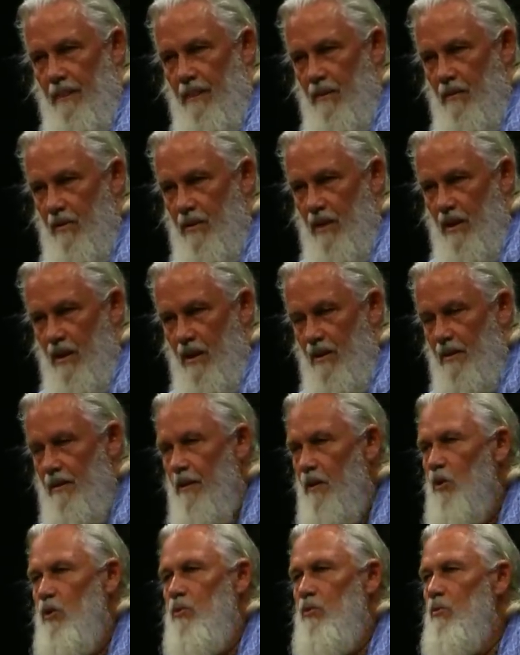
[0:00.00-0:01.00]
Okay?
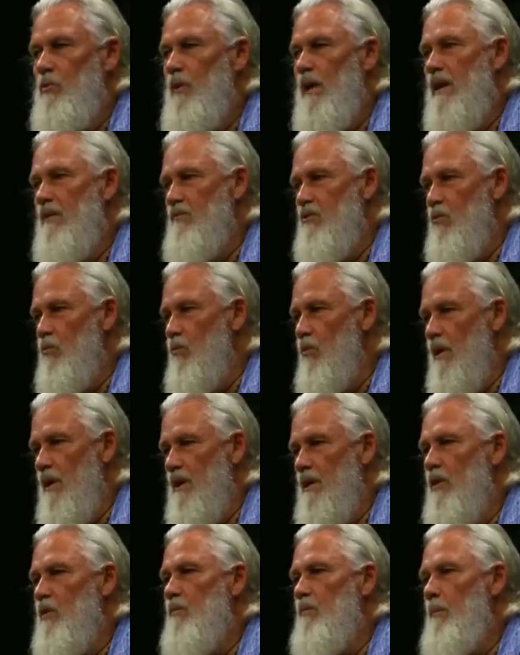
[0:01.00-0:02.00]
You have to want
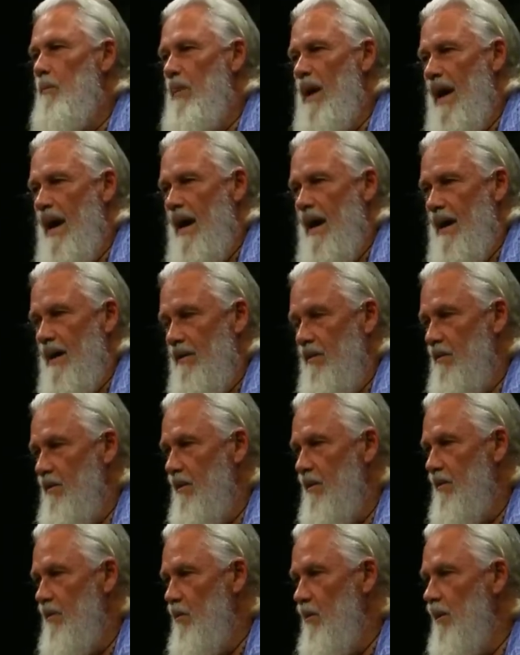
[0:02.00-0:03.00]
it bad.
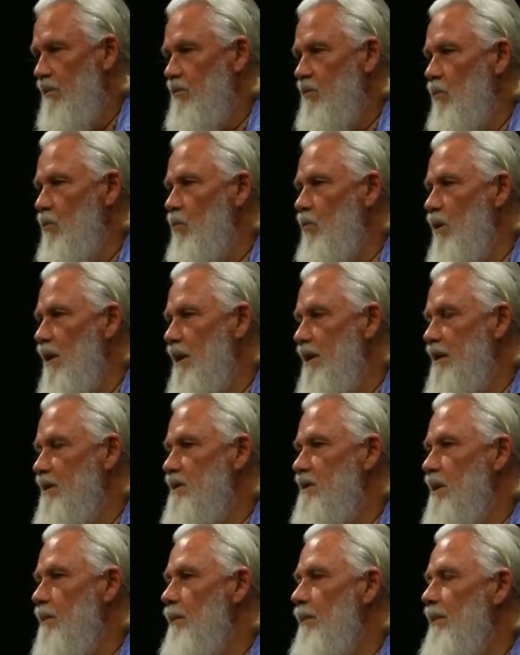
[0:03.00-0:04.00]
You have to want it
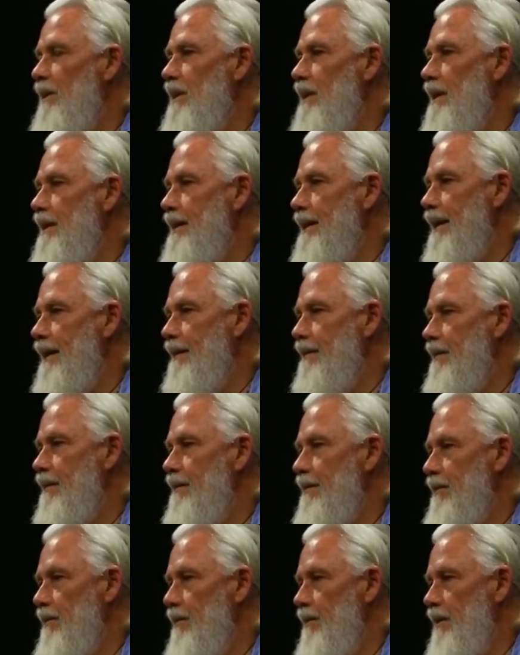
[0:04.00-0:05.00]
to pluck out
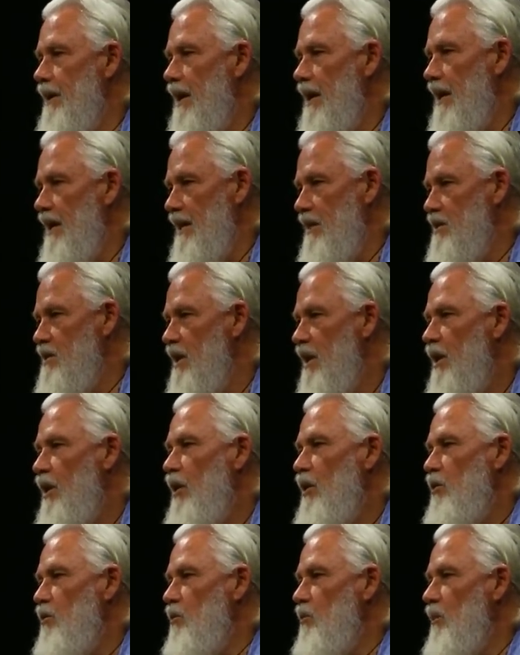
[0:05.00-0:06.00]
your own eyes.
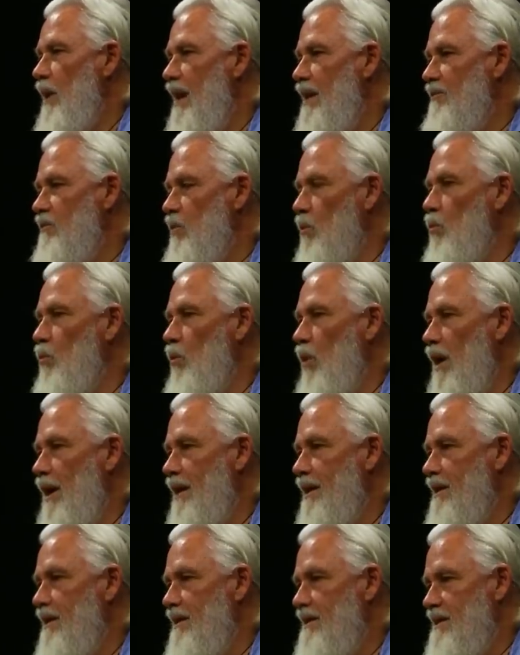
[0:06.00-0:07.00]
You have to want
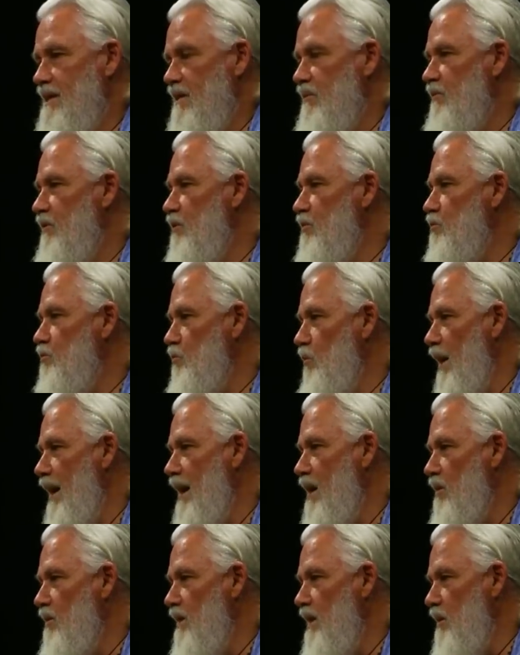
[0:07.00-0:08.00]
it as if a
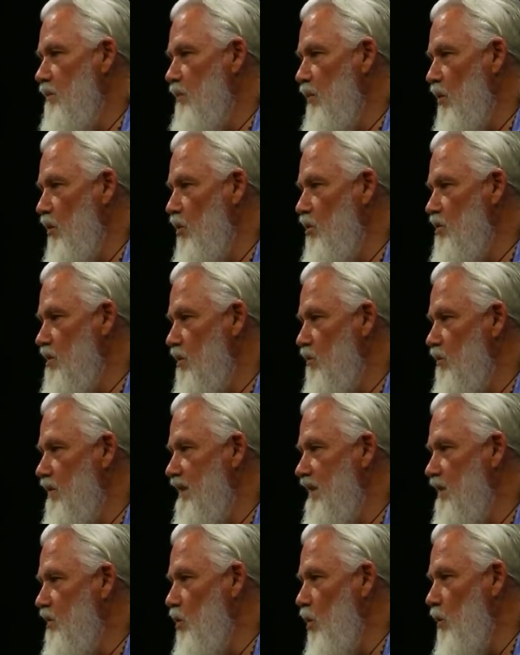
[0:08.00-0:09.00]
drowning
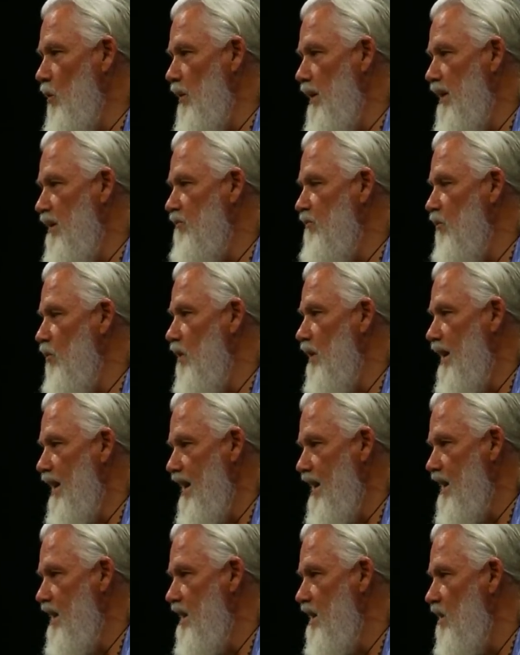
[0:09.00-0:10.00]
person going for
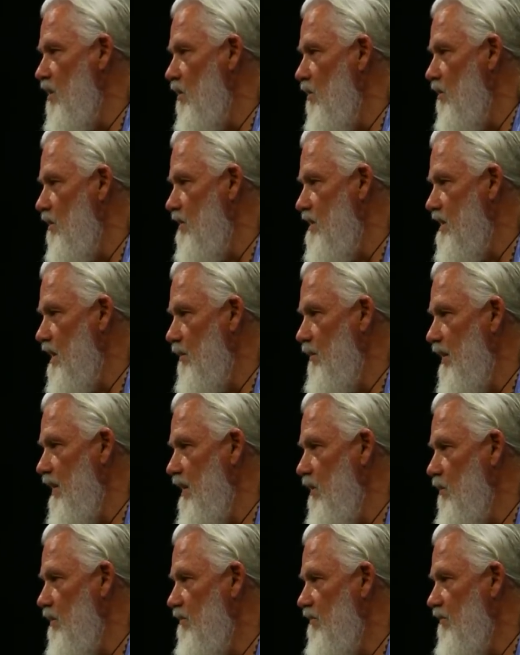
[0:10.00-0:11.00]
air, or somebody
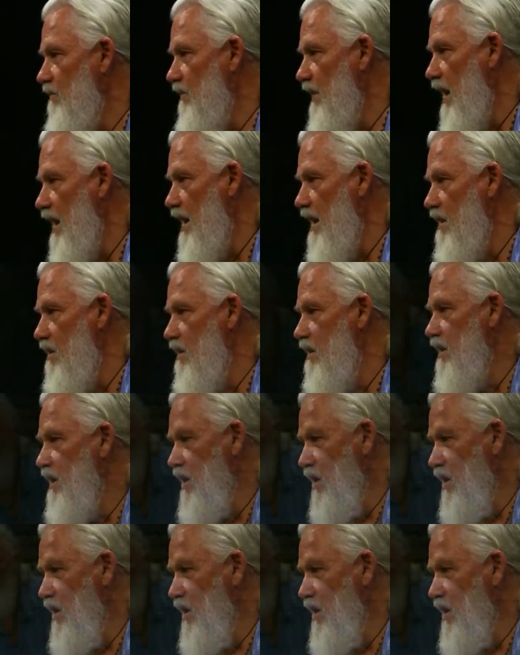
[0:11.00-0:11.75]
with fire